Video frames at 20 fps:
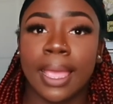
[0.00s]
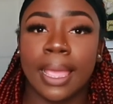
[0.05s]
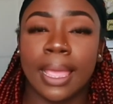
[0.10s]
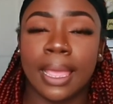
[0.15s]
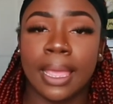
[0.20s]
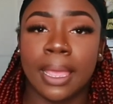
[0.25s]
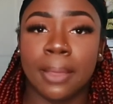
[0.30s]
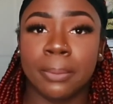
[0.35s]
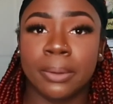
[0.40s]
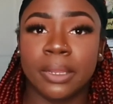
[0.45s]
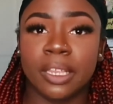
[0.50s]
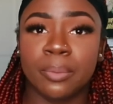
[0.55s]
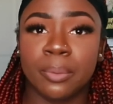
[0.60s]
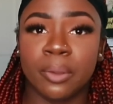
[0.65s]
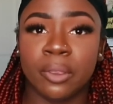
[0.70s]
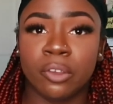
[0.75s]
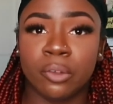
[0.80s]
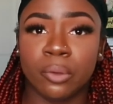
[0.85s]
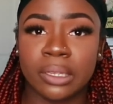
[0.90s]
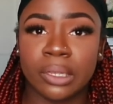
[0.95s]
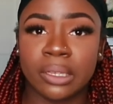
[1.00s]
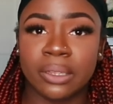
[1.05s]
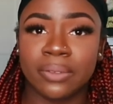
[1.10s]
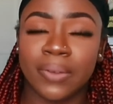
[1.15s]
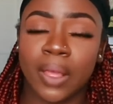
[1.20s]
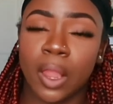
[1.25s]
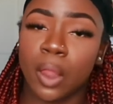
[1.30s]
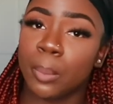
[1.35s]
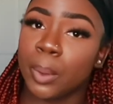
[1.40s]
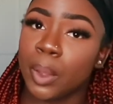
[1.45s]
and please be sure to
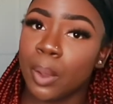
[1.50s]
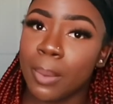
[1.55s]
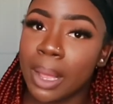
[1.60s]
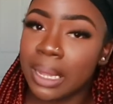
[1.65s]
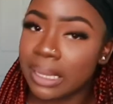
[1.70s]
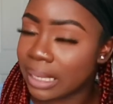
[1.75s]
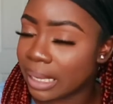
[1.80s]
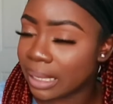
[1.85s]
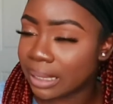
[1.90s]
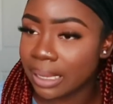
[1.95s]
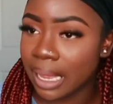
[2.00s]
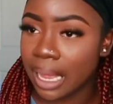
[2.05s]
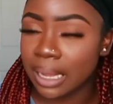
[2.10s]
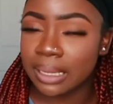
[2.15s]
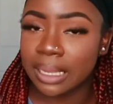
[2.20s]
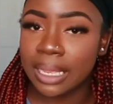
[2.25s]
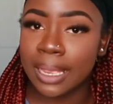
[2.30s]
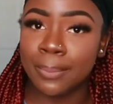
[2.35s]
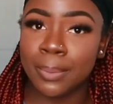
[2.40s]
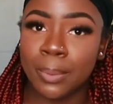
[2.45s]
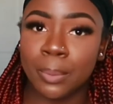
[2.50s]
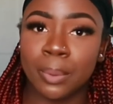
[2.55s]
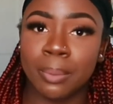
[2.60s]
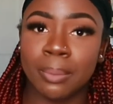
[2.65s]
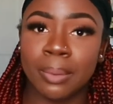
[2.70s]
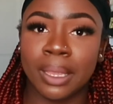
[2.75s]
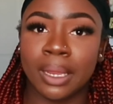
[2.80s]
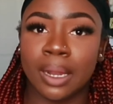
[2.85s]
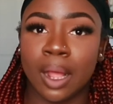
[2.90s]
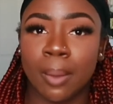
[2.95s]
follow me on my tiktok to keep up with
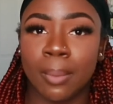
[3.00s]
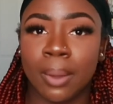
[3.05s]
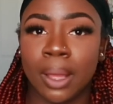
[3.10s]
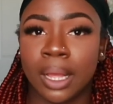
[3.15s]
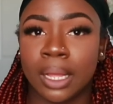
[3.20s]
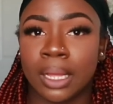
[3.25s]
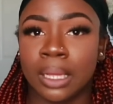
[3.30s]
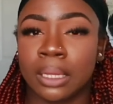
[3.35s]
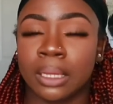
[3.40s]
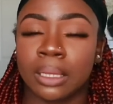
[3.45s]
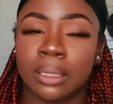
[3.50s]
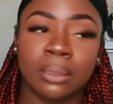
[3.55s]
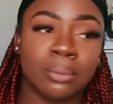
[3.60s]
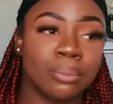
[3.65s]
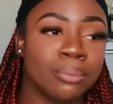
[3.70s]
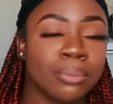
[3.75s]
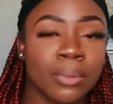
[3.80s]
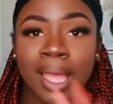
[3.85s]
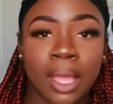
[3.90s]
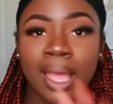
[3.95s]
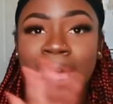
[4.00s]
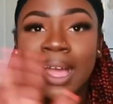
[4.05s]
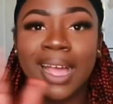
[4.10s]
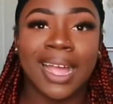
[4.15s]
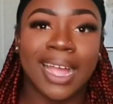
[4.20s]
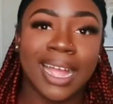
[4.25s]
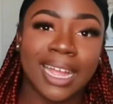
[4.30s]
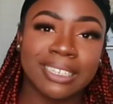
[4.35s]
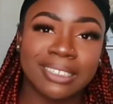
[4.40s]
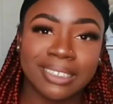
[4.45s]
me and all my um
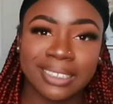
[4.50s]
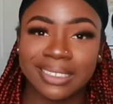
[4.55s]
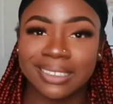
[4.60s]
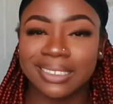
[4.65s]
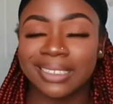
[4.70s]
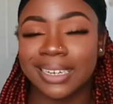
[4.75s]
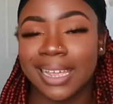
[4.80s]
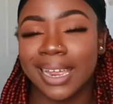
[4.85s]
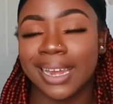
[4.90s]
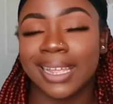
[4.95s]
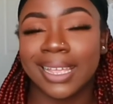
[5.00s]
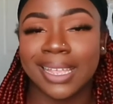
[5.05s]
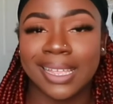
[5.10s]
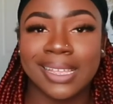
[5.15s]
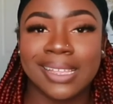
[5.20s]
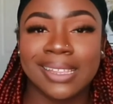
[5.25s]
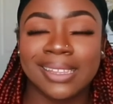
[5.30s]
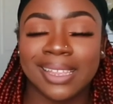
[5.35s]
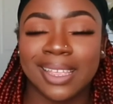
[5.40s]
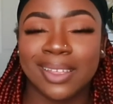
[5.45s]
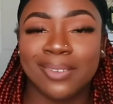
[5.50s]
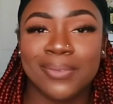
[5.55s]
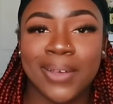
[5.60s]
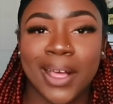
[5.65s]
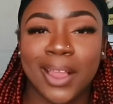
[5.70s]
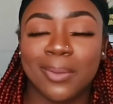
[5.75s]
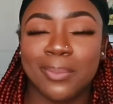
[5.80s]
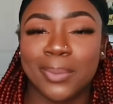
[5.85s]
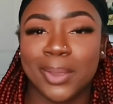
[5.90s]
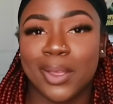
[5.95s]
hygiene shenanigans and
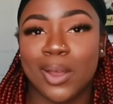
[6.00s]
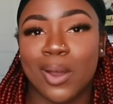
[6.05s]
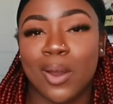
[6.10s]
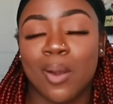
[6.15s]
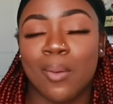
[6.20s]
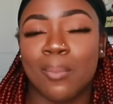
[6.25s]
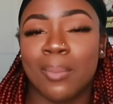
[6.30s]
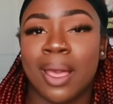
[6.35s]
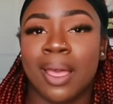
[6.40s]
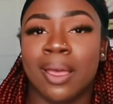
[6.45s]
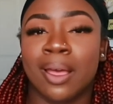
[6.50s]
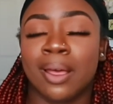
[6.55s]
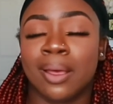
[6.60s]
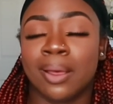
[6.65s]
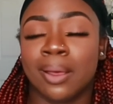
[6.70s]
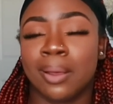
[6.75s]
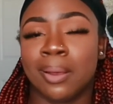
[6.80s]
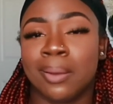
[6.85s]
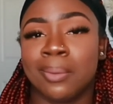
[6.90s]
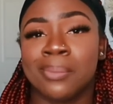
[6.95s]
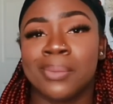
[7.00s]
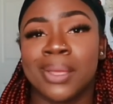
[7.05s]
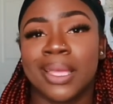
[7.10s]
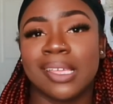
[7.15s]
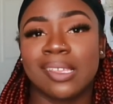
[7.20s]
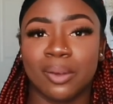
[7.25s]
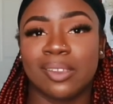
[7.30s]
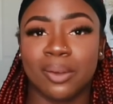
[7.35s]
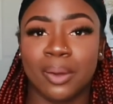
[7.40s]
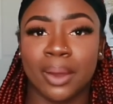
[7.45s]
follow me on my um
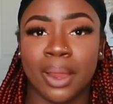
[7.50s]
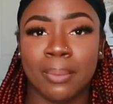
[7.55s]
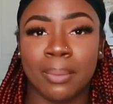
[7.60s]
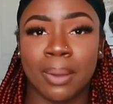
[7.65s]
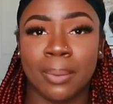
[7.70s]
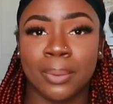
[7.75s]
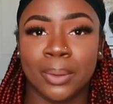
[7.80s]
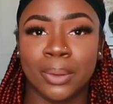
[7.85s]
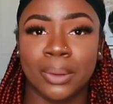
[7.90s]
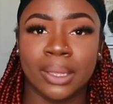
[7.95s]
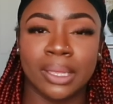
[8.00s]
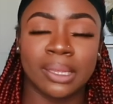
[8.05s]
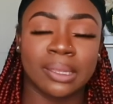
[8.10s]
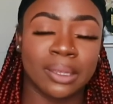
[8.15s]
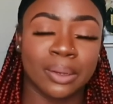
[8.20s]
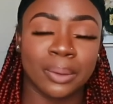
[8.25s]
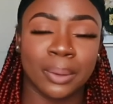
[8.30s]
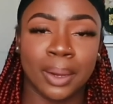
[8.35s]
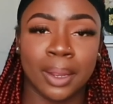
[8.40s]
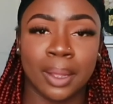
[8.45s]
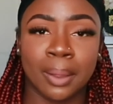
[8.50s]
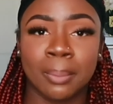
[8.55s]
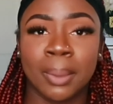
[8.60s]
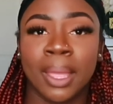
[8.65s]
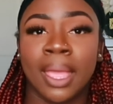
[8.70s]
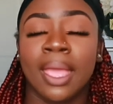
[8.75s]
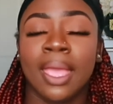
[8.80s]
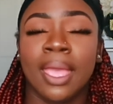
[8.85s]
instagram my beauty instagram